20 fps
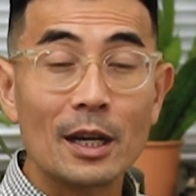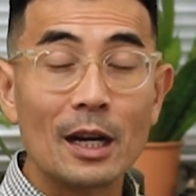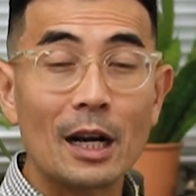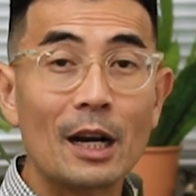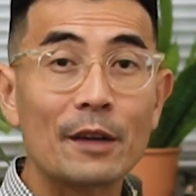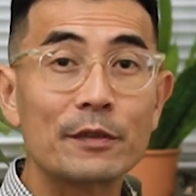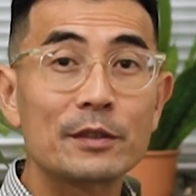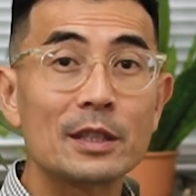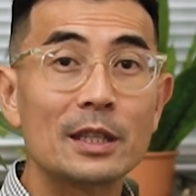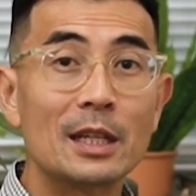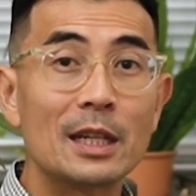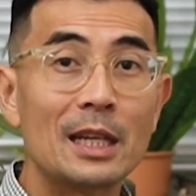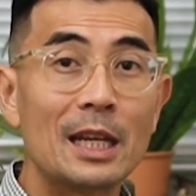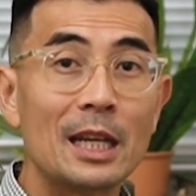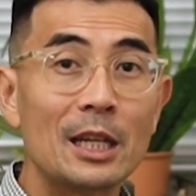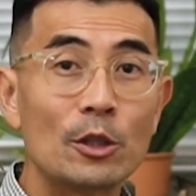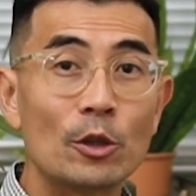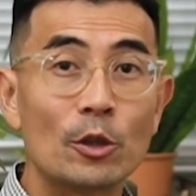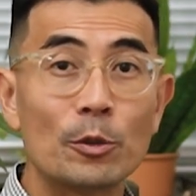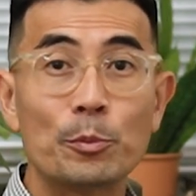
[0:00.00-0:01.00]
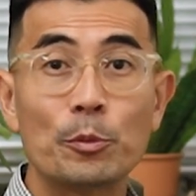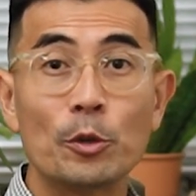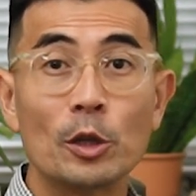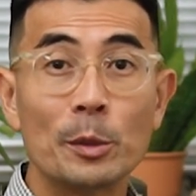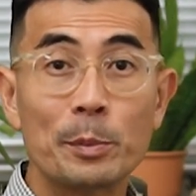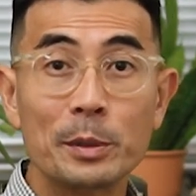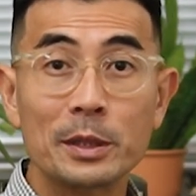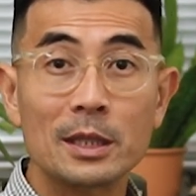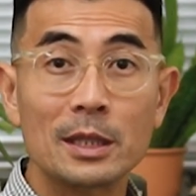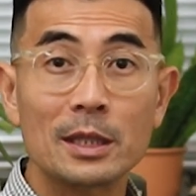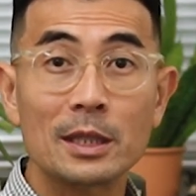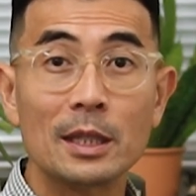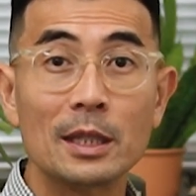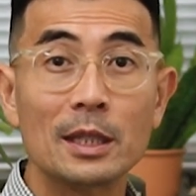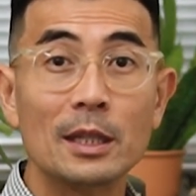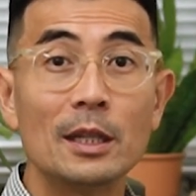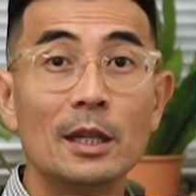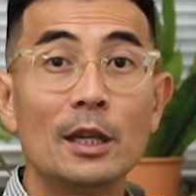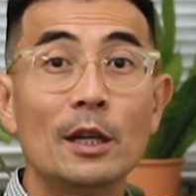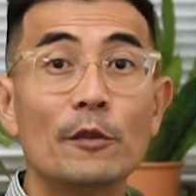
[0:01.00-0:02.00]
after her landlord prohibited
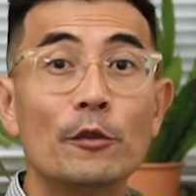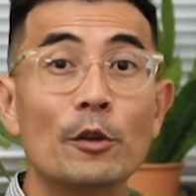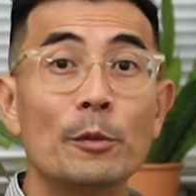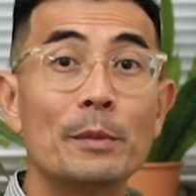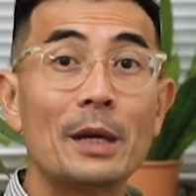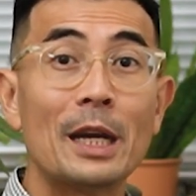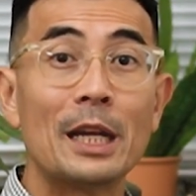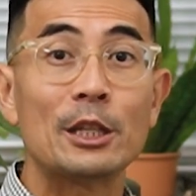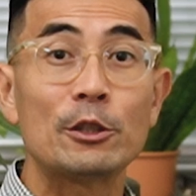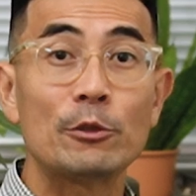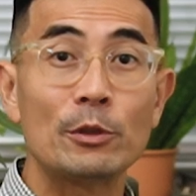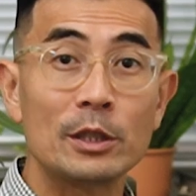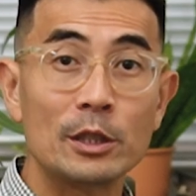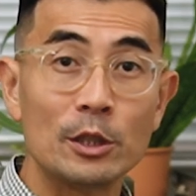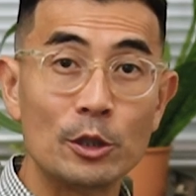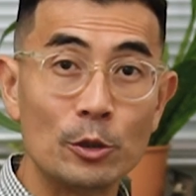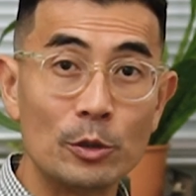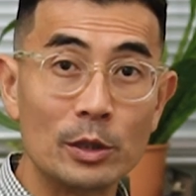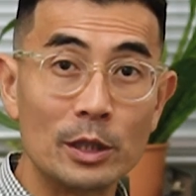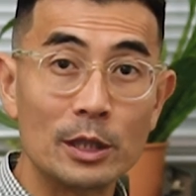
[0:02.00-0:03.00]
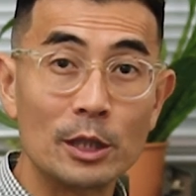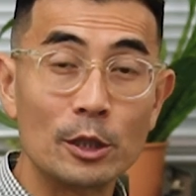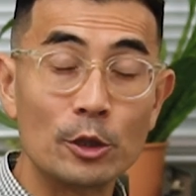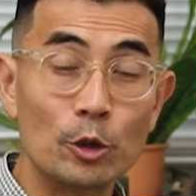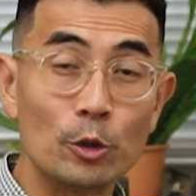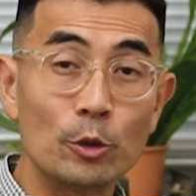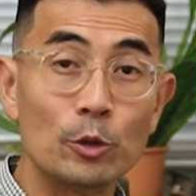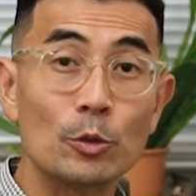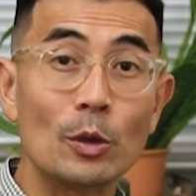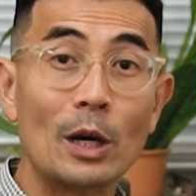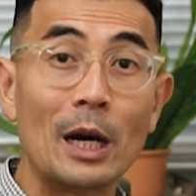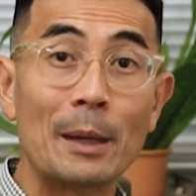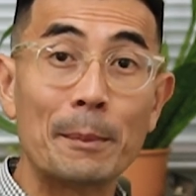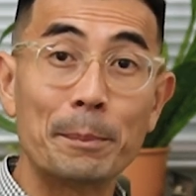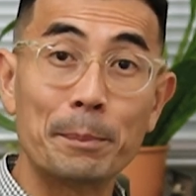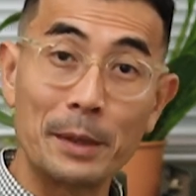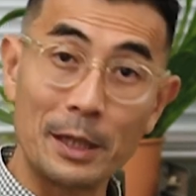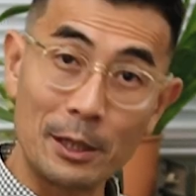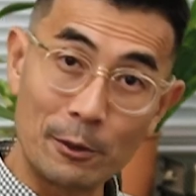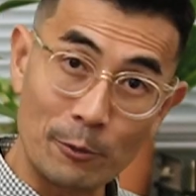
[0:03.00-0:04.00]
her from entering the unit due to
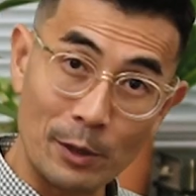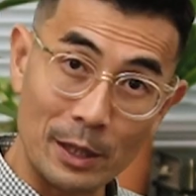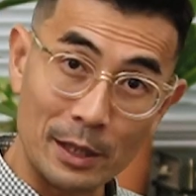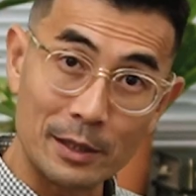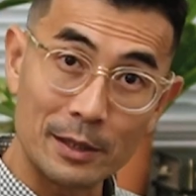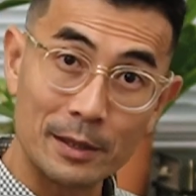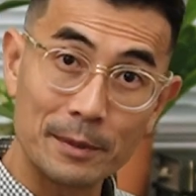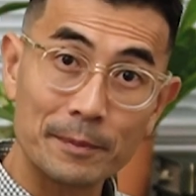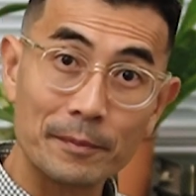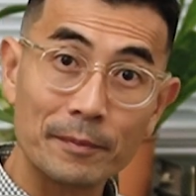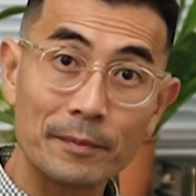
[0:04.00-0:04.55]
unpaid rent.